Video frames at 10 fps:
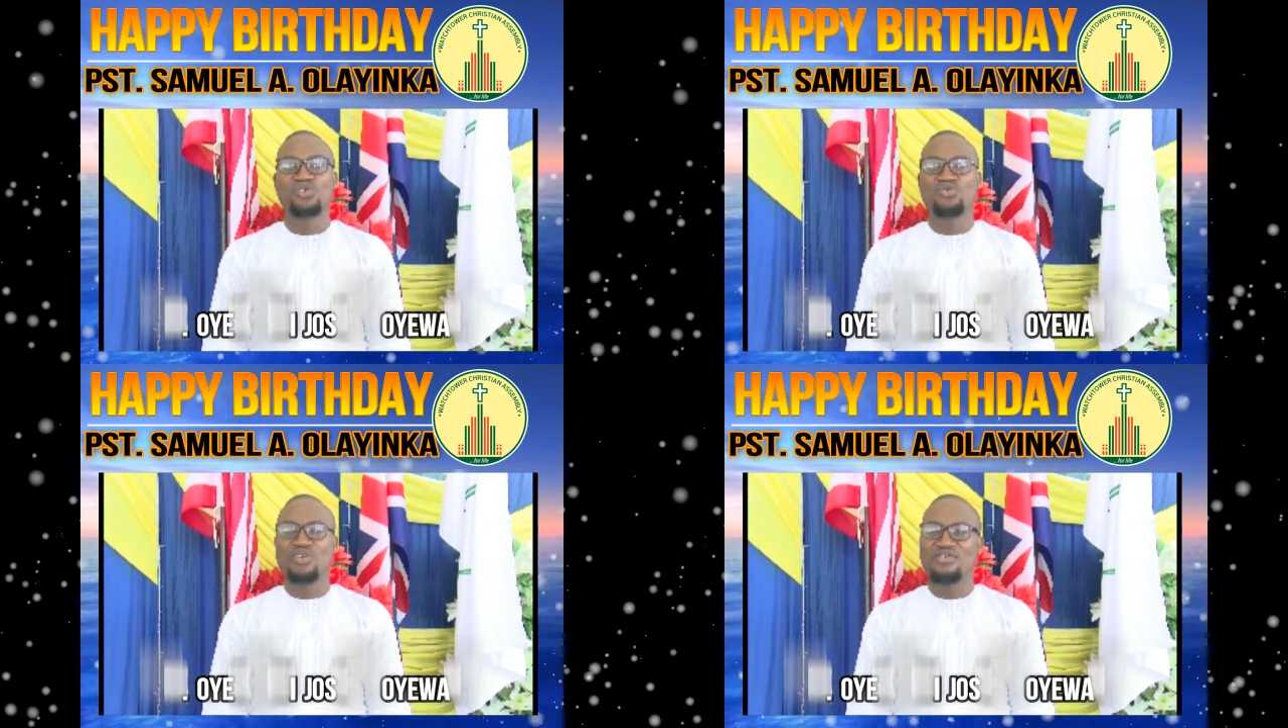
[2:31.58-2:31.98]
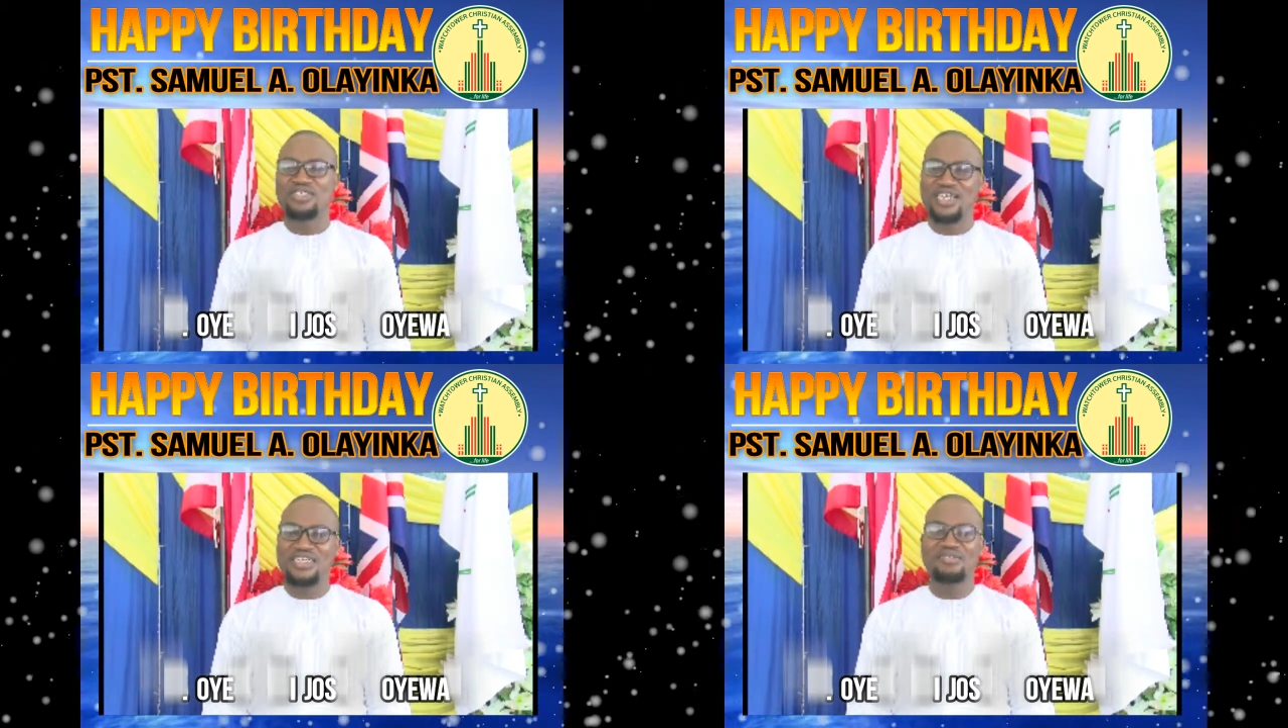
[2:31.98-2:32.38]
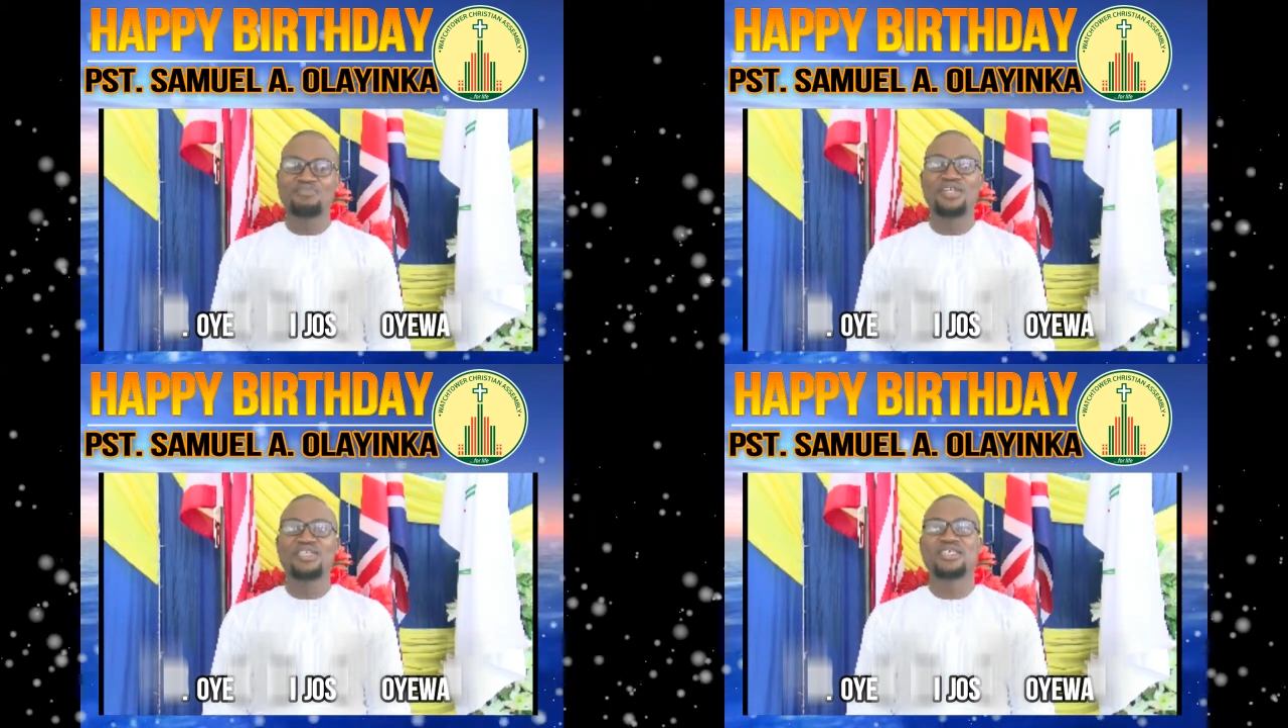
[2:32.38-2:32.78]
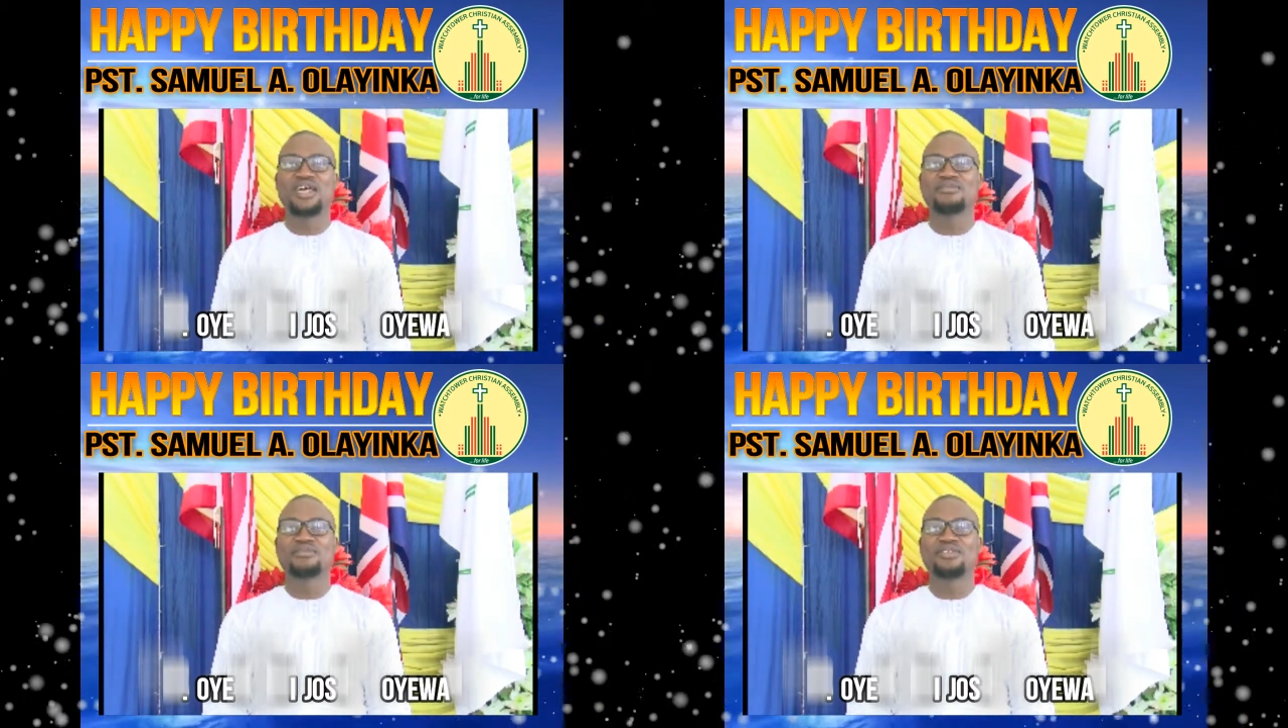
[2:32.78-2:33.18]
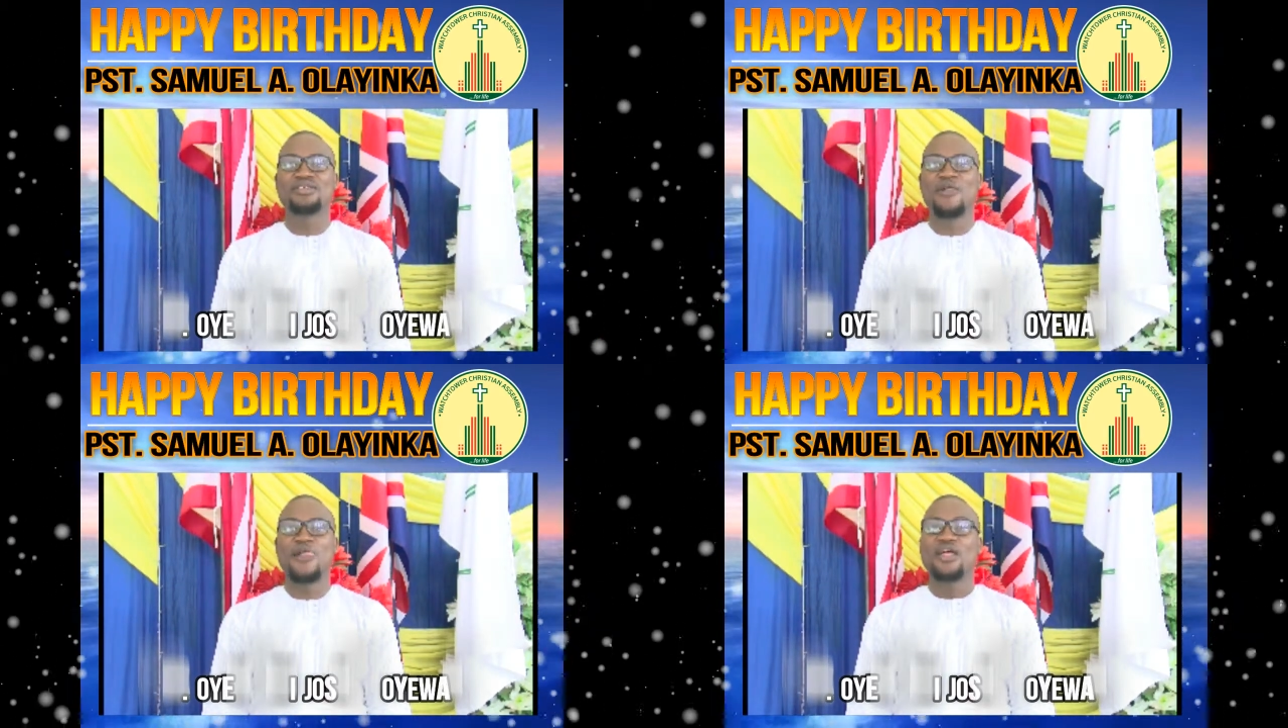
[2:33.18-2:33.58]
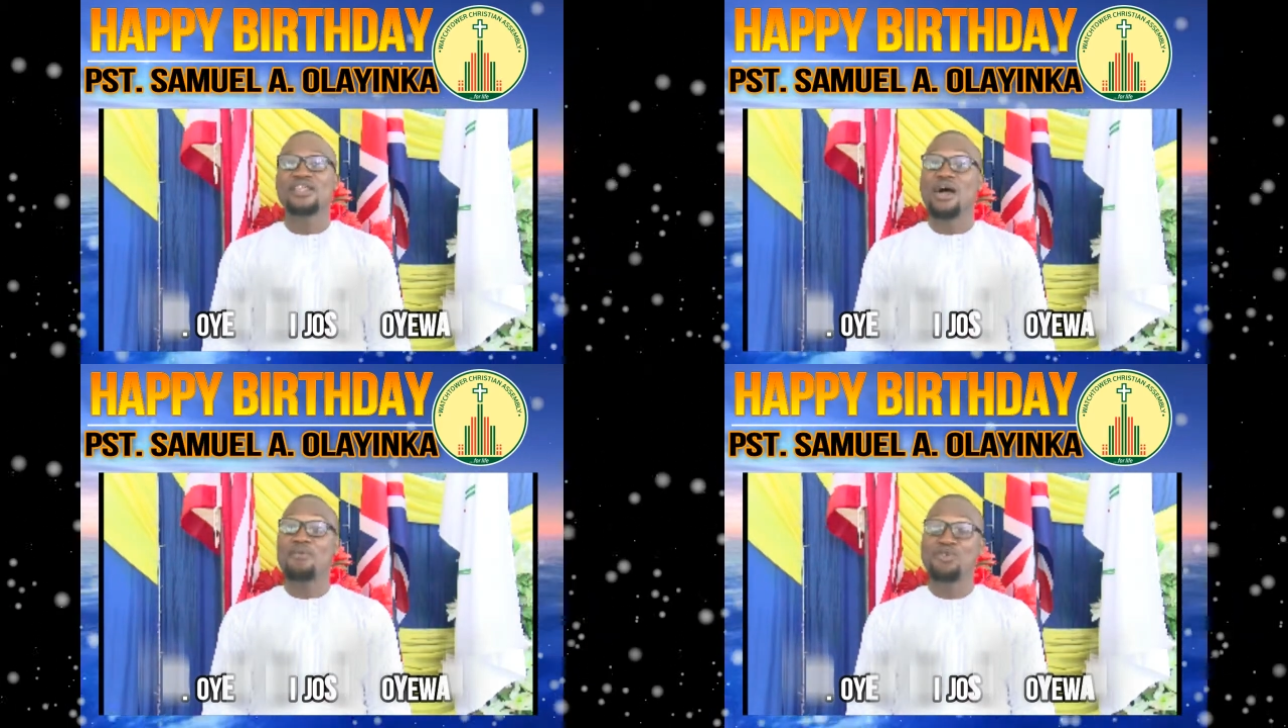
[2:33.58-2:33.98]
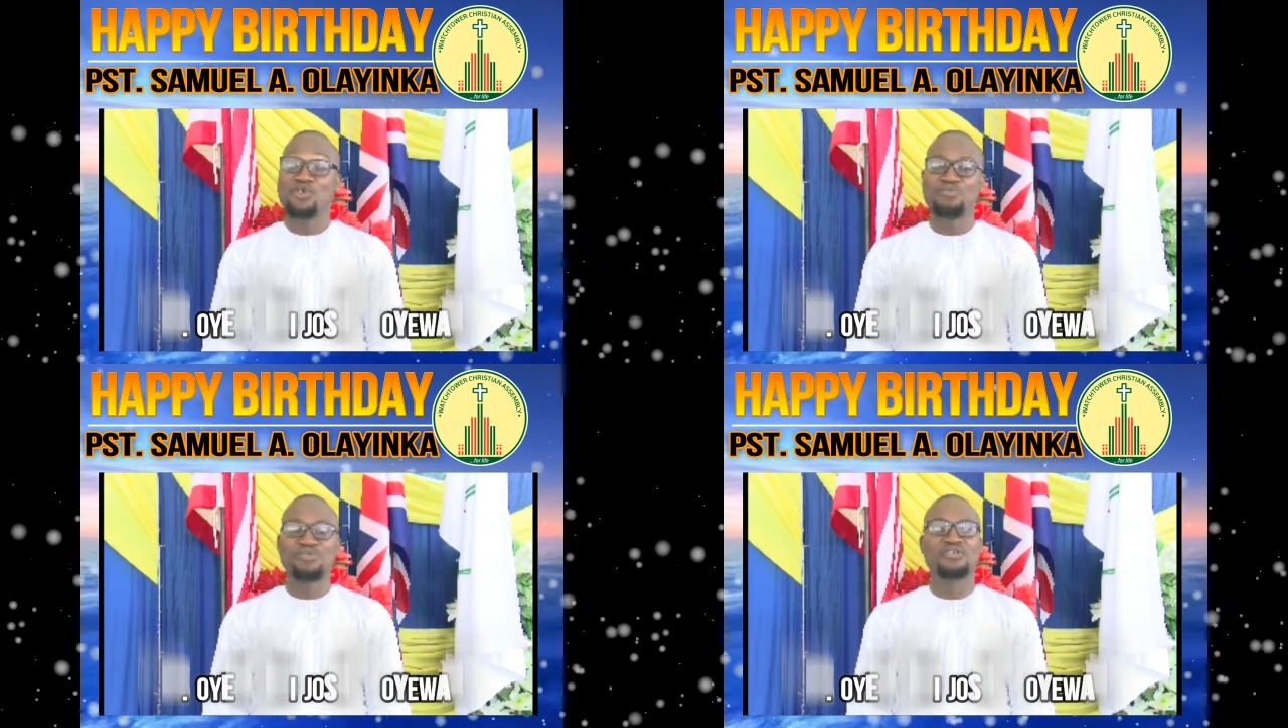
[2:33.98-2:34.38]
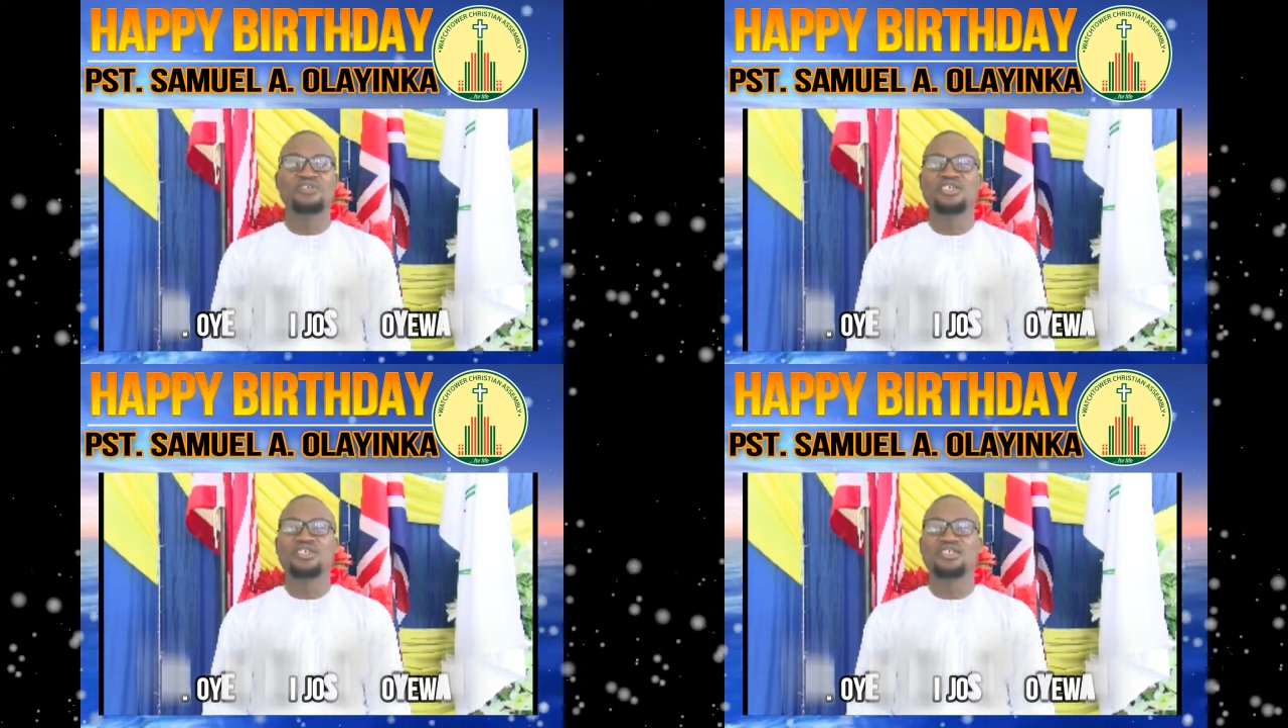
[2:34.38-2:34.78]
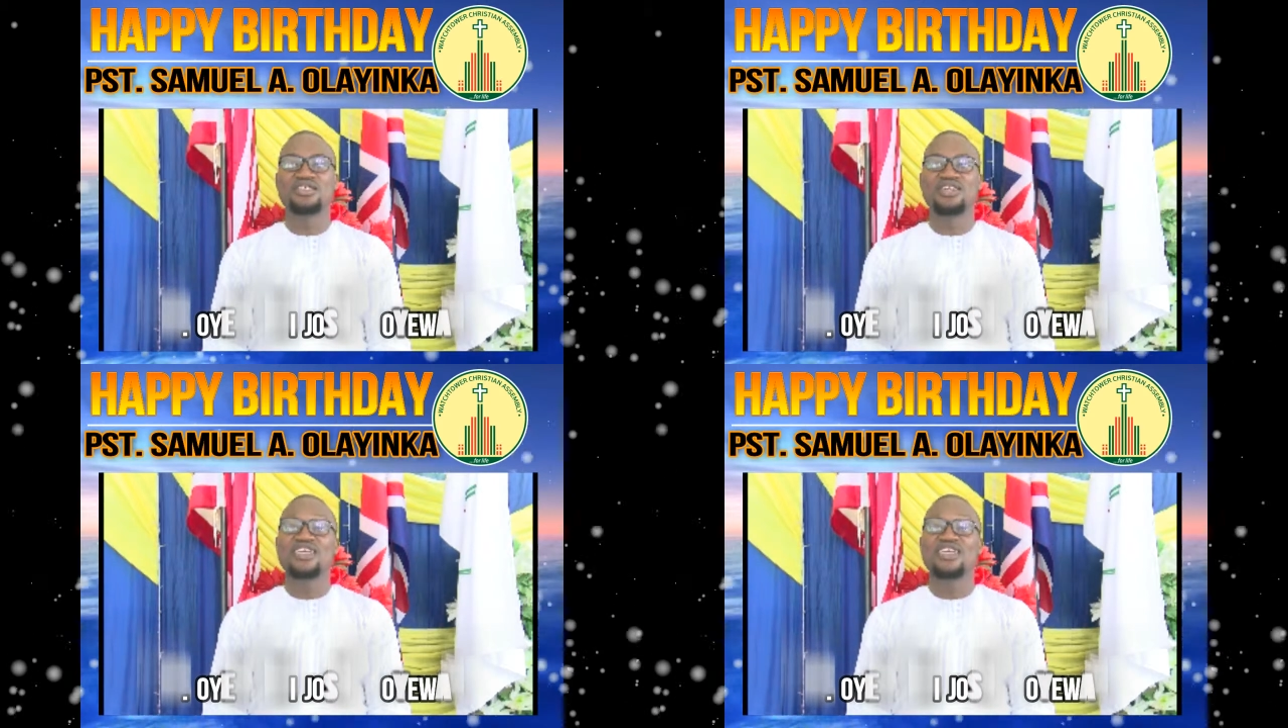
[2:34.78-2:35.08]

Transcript: You have said it many times that I'm going to be great